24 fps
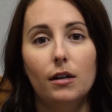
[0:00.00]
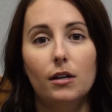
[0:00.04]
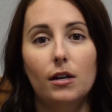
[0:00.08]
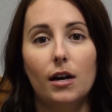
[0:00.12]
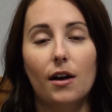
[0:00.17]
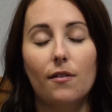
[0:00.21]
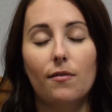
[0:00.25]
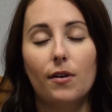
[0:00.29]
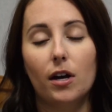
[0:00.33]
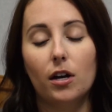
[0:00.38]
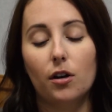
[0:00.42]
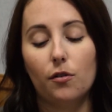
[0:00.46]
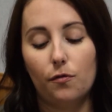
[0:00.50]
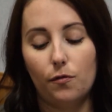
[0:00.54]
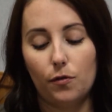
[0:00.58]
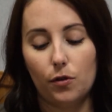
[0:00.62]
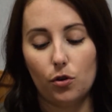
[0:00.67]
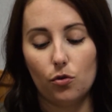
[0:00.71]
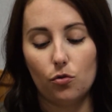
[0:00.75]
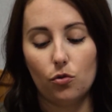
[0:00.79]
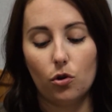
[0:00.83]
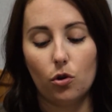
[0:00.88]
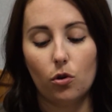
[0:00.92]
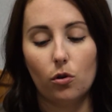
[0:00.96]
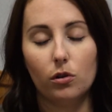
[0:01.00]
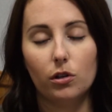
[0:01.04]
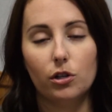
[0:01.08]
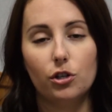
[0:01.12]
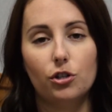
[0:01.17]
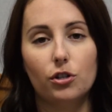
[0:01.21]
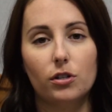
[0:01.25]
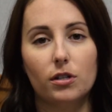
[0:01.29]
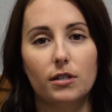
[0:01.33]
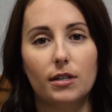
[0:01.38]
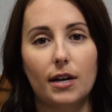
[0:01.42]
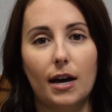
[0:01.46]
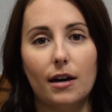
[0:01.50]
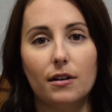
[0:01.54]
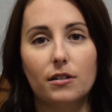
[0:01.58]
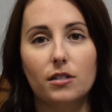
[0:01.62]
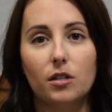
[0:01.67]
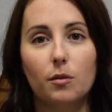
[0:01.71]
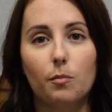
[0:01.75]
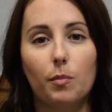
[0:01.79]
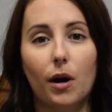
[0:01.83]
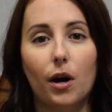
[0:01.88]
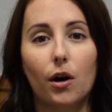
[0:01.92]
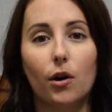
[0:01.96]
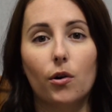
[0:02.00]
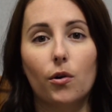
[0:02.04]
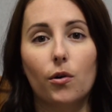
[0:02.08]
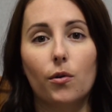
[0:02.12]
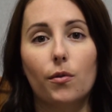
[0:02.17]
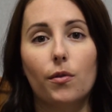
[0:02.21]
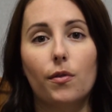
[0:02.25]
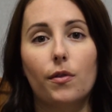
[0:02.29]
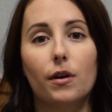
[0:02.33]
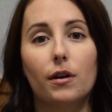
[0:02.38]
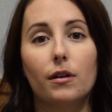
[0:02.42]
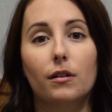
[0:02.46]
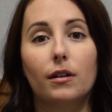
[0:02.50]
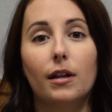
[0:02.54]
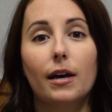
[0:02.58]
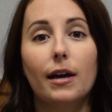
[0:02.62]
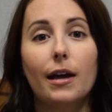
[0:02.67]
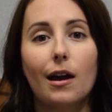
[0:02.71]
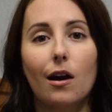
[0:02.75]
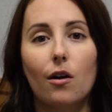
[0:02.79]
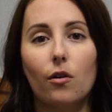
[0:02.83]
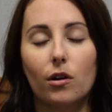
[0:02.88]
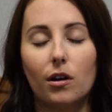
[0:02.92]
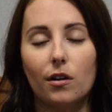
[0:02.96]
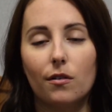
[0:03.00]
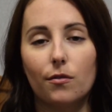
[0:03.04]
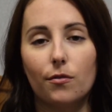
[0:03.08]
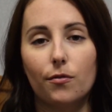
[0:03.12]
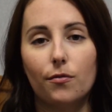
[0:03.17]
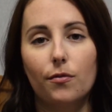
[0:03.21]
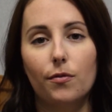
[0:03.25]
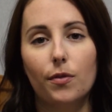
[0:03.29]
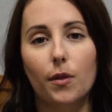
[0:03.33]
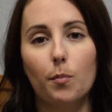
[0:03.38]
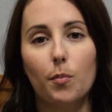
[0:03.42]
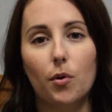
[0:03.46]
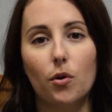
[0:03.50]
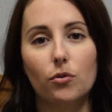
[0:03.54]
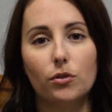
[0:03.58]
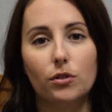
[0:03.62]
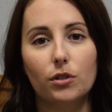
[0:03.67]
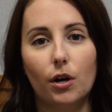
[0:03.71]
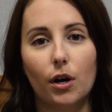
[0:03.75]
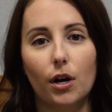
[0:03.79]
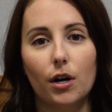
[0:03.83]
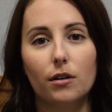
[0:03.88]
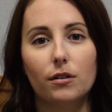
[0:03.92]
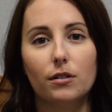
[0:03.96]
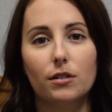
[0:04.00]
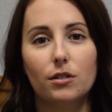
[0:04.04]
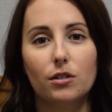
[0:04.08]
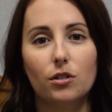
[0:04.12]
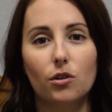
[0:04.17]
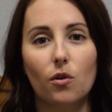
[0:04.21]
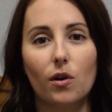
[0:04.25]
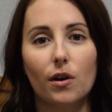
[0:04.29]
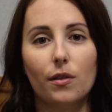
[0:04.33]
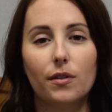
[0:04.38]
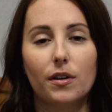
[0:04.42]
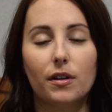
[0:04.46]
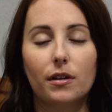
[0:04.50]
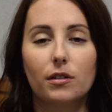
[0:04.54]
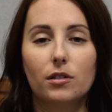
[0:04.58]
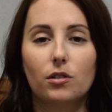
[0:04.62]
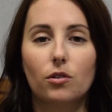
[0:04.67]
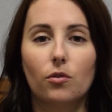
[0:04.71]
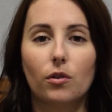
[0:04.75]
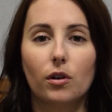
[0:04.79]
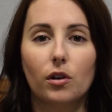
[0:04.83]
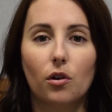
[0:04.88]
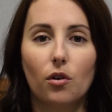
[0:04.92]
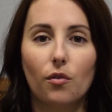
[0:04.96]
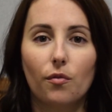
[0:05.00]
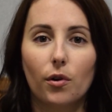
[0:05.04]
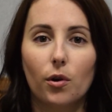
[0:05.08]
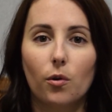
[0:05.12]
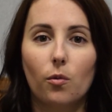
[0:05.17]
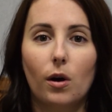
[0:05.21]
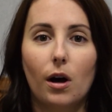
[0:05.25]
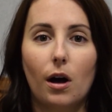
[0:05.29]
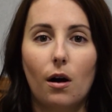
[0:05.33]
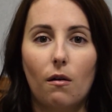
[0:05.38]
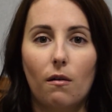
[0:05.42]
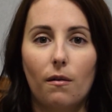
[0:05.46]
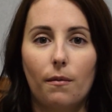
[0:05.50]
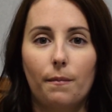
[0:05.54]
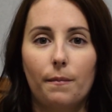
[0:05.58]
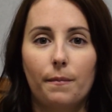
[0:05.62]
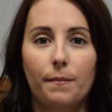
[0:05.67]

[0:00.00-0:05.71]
I've had a few coalitions ask to borrow the layout of the postcards, so I think it's going over well.